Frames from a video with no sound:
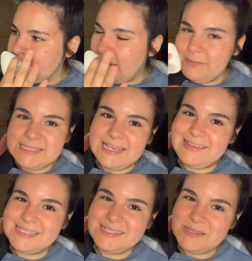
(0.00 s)
I would say
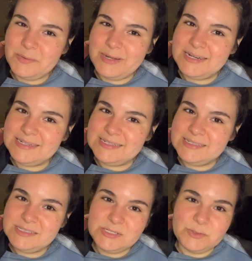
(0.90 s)
this is the
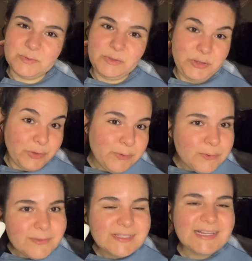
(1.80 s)
one to
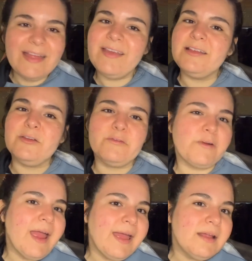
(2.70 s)
use. And then your
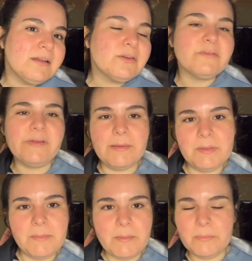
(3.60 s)
friend or
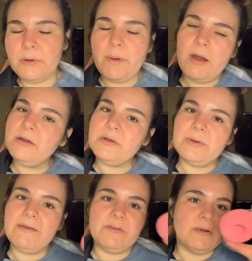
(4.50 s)
family member, partner,
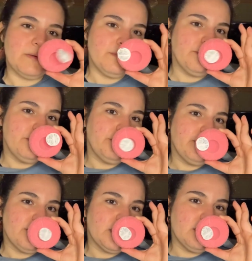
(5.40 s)
whatever,
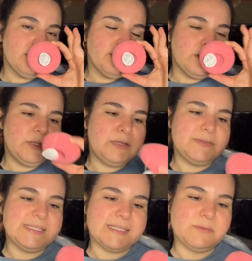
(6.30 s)
could
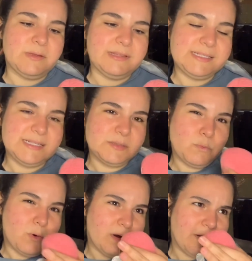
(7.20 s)
use this one. This is
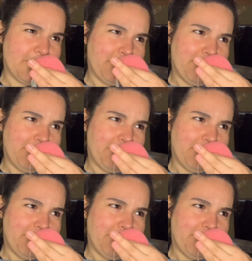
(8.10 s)
more,